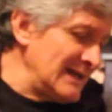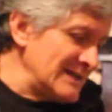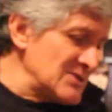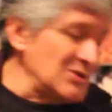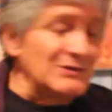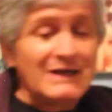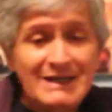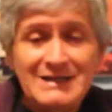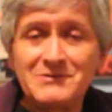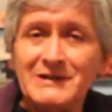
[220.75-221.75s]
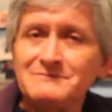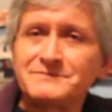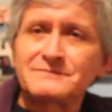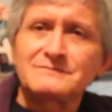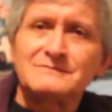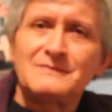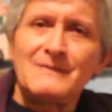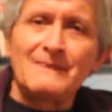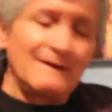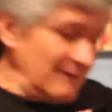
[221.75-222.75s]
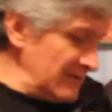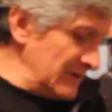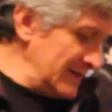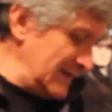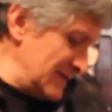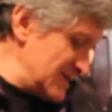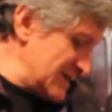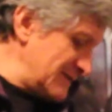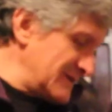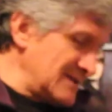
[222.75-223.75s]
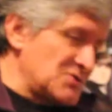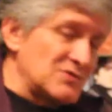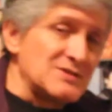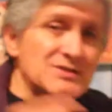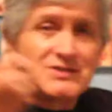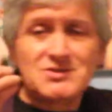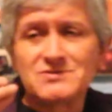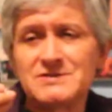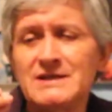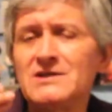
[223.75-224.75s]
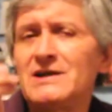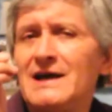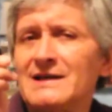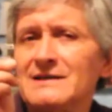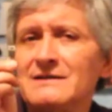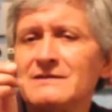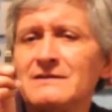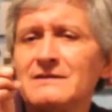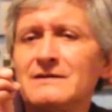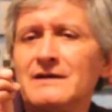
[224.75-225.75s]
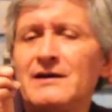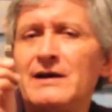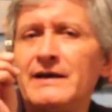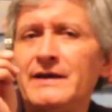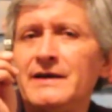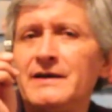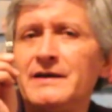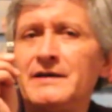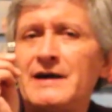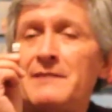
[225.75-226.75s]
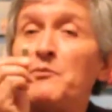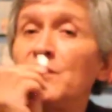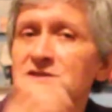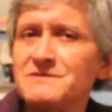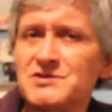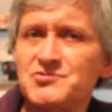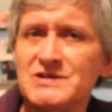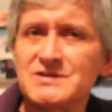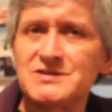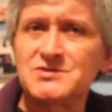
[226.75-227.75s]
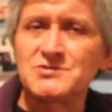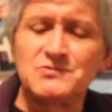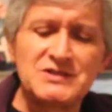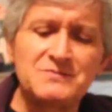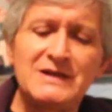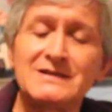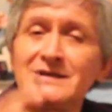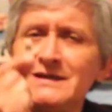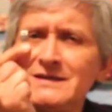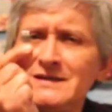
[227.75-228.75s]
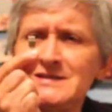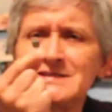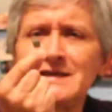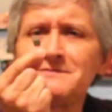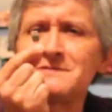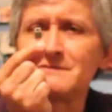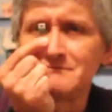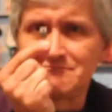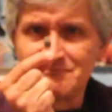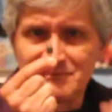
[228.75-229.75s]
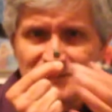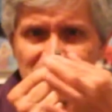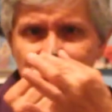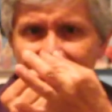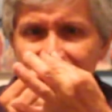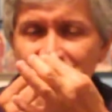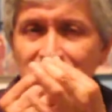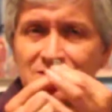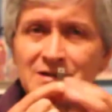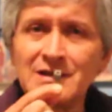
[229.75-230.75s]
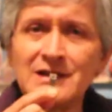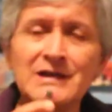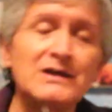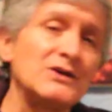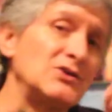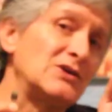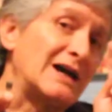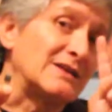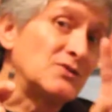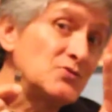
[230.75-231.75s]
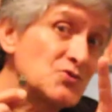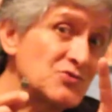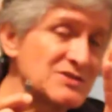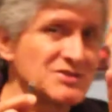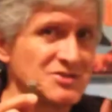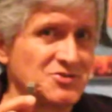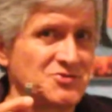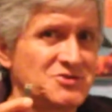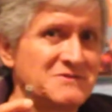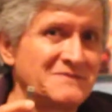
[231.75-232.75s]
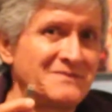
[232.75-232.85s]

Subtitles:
So anyway, when they discovered the transistors, then you had a MOSFET transistor, which meant in this same space here, you had two transistors.